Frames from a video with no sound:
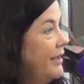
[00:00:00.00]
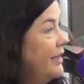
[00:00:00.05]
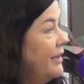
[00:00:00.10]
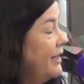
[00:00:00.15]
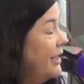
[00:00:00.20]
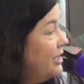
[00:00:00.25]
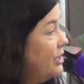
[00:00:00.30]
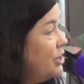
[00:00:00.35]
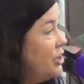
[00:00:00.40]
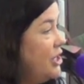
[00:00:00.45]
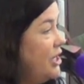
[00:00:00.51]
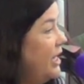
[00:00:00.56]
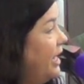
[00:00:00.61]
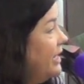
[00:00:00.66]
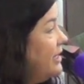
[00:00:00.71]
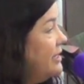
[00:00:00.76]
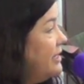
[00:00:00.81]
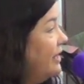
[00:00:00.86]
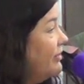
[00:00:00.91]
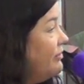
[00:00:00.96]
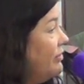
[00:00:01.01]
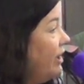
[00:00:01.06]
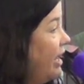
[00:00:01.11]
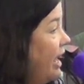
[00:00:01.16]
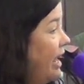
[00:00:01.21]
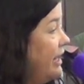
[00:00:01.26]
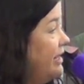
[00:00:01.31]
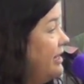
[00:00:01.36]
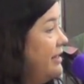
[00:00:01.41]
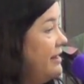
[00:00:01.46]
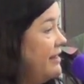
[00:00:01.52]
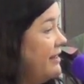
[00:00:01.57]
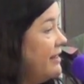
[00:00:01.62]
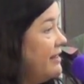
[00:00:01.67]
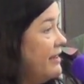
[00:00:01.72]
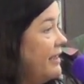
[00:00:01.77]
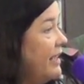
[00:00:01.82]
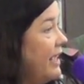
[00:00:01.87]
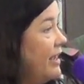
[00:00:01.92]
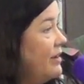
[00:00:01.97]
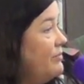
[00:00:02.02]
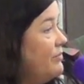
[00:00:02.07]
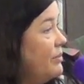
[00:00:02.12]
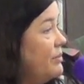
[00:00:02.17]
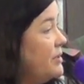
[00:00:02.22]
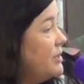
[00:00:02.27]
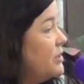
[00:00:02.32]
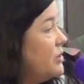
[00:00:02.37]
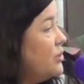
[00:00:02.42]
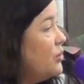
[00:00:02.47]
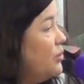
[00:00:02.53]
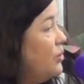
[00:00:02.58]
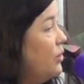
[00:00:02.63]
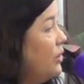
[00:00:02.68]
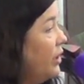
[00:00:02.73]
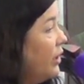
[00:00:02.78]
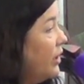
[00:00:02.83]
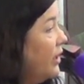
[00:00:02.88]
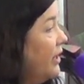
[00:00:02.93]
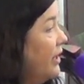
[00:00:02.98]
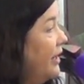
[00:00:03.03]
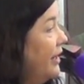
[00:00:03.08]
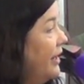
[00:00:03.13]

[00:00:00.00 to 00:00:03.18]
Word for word: Like she had never had anything that came from the store.